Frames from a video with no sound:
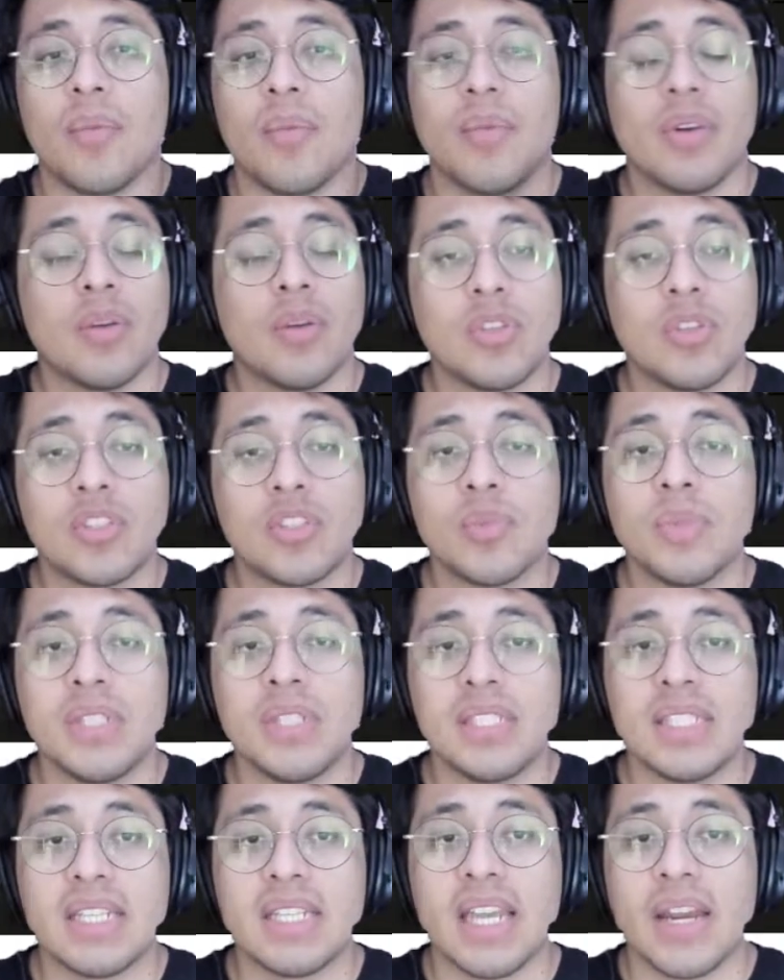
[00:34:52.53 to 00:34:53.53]
which
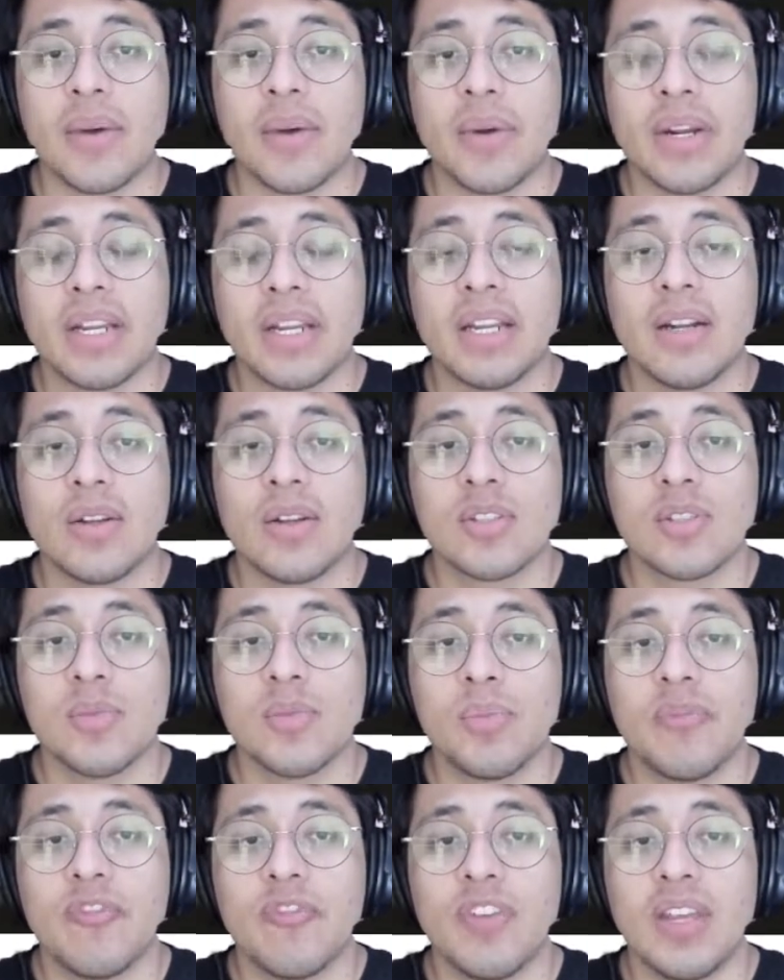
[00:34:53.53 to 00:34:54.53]
means Garen can also
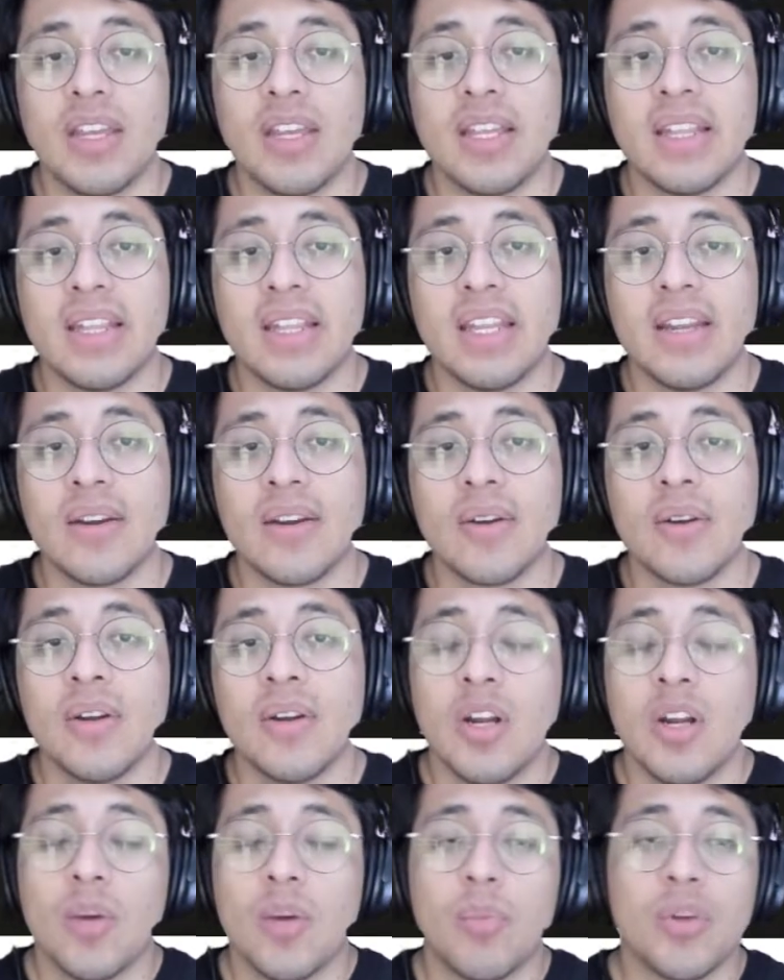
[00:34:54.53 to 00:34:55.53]
fit in there,
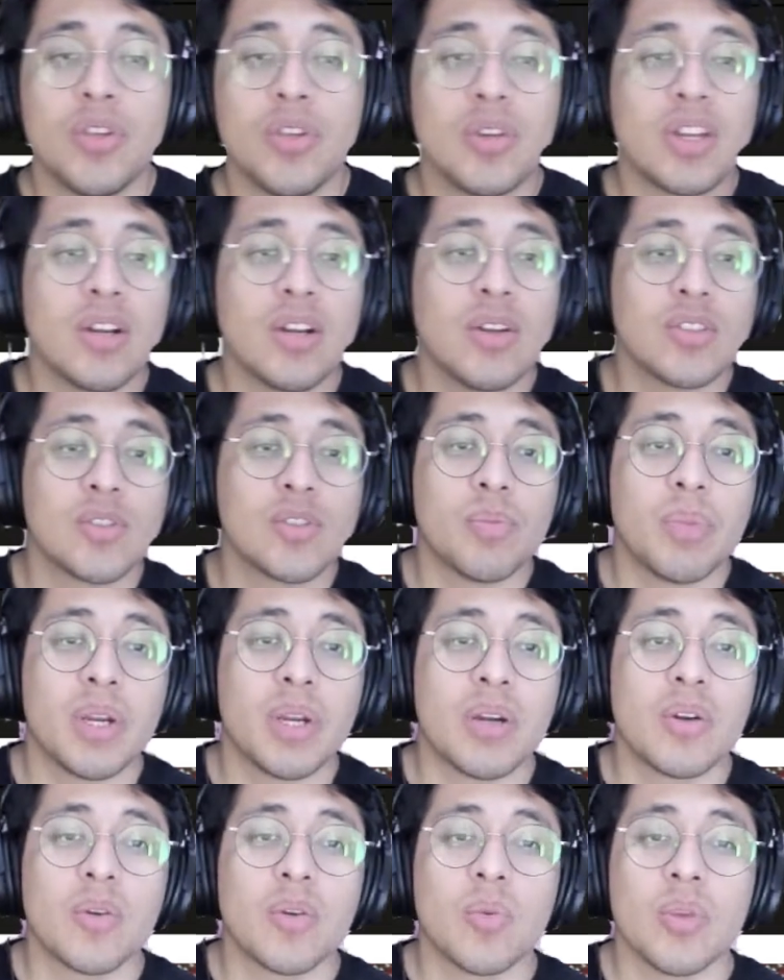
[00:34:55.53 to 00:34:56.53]
but you can also pair
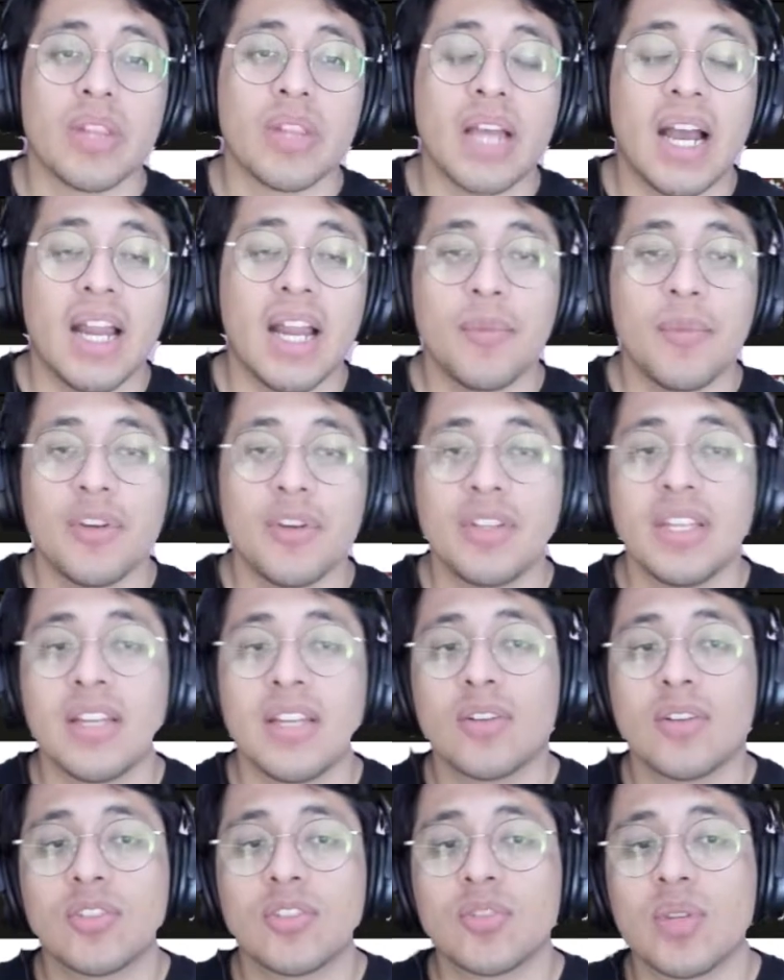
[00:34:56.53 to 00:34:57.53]
her with
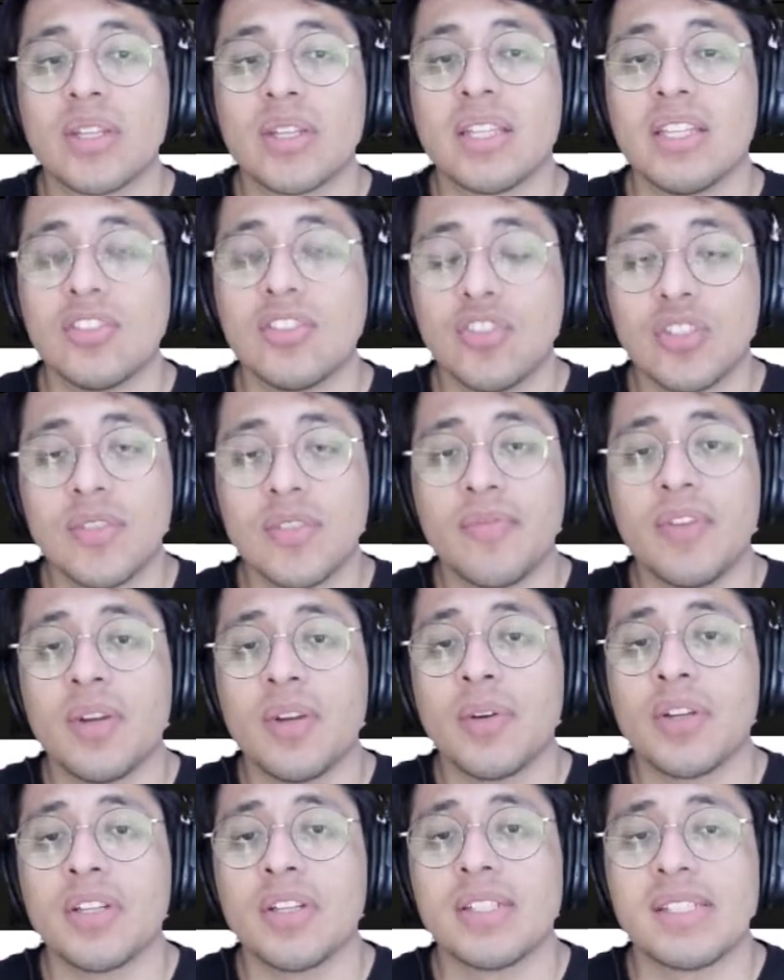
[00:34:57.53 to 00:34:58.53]
Heimerdinger. So I think she's a very
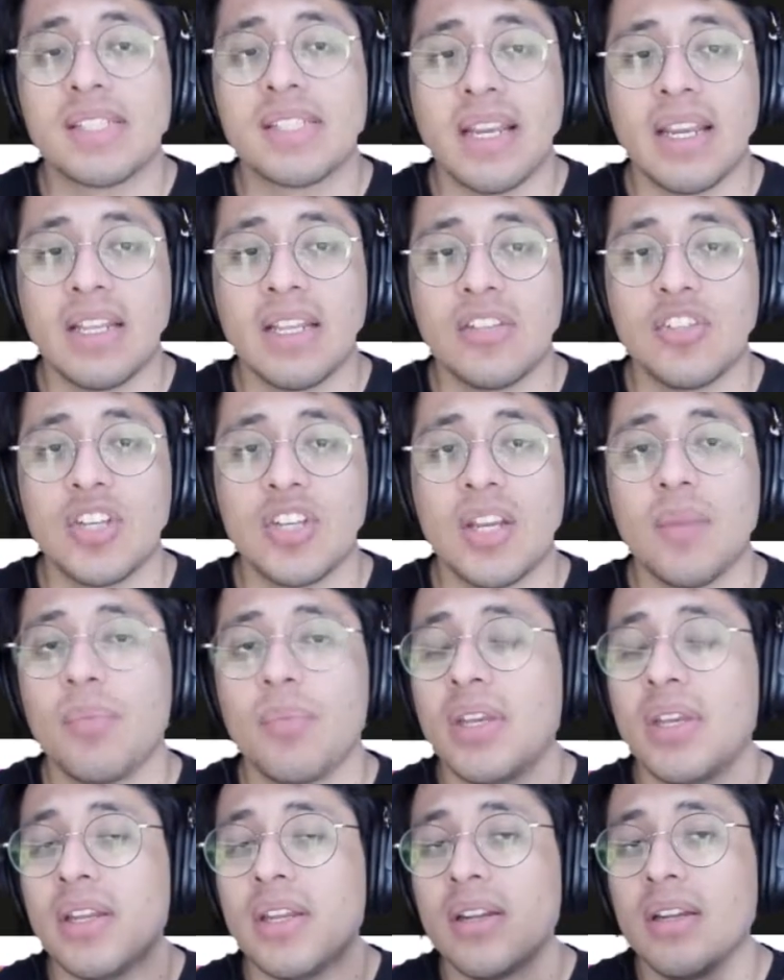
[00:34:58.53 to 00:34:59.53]
good second
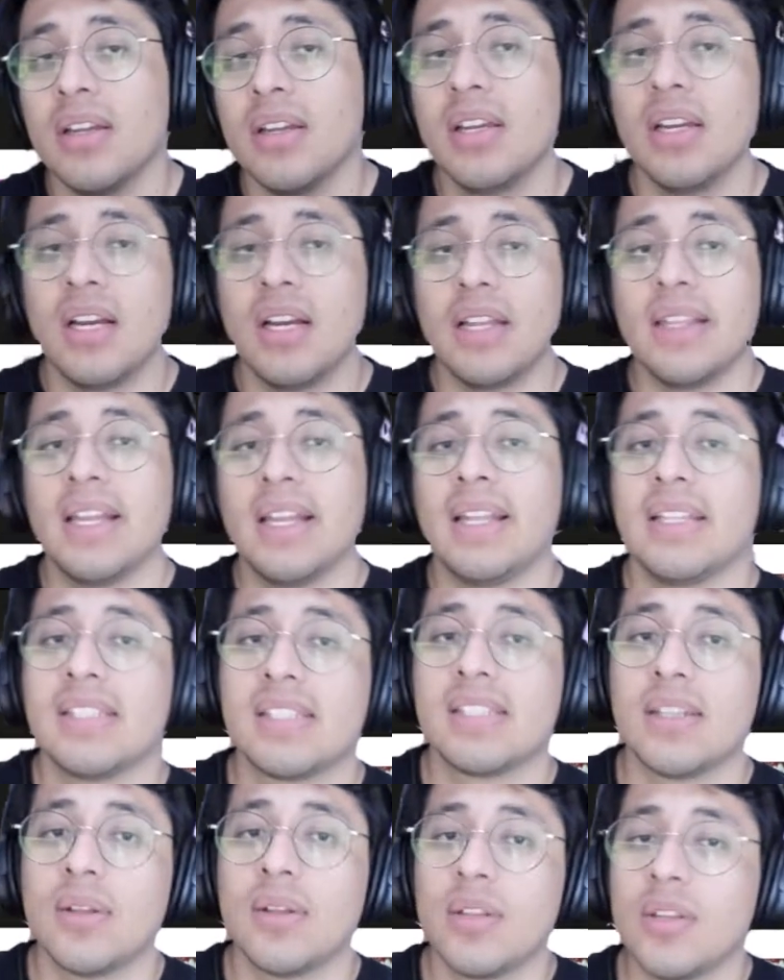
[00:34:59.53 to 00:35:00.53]
champion, not
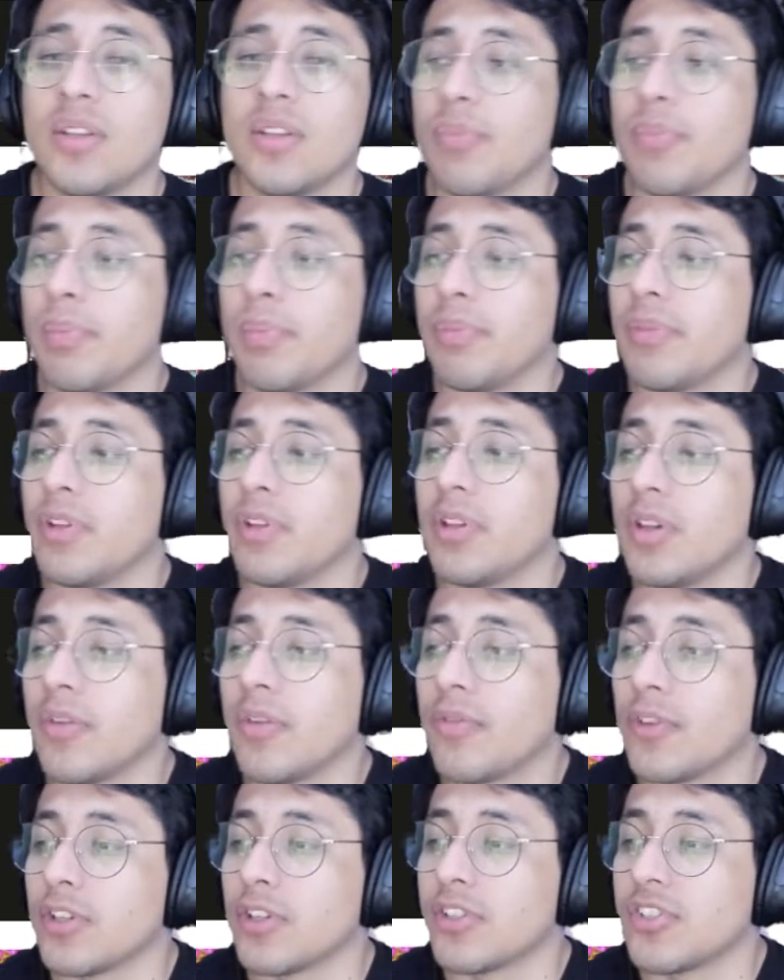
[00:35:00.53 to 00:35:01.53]
necessarily a
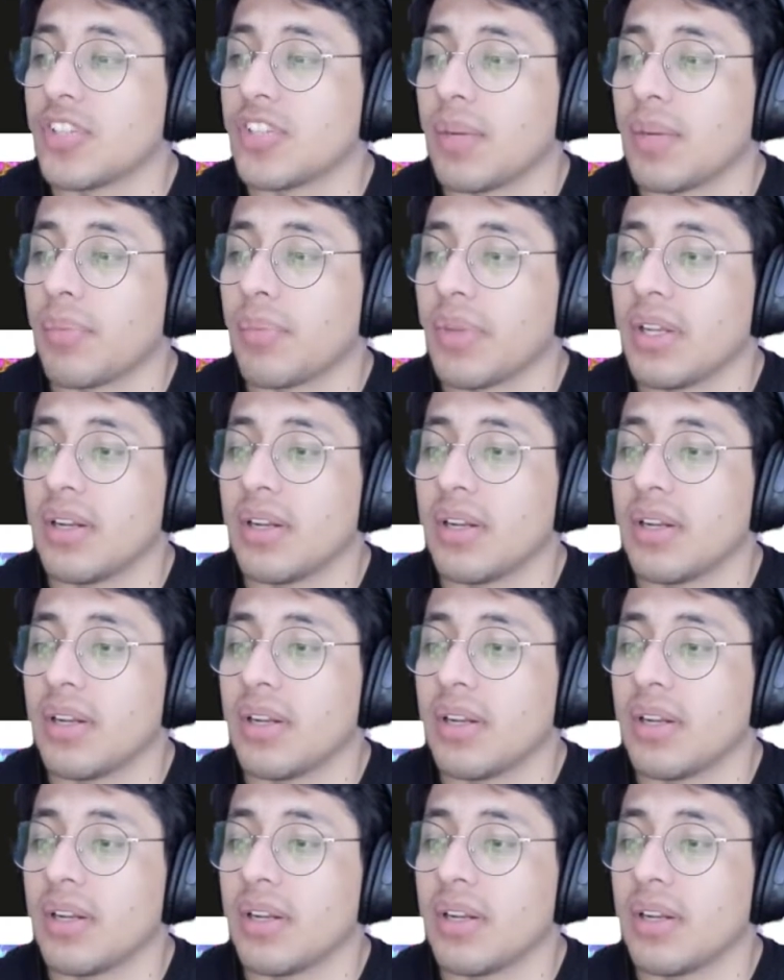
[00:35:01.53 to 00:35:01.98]
first champion.